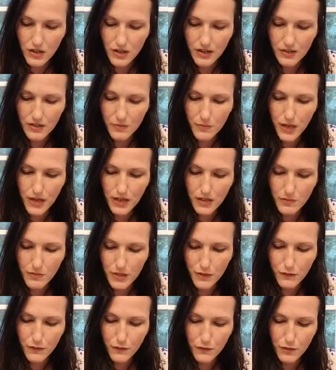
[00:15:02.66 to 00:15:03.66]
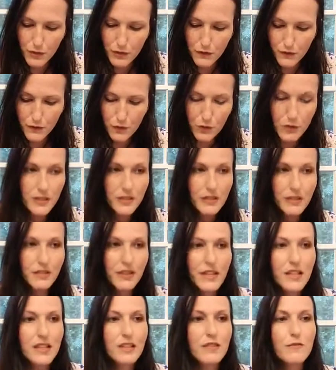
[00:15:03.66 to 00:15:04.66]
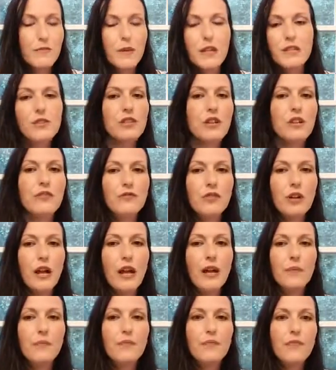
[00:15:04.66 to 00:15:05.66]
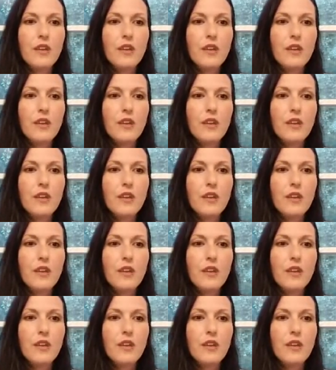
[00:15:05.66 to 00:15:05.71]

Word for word: has made me fruitful in the land of my suffering.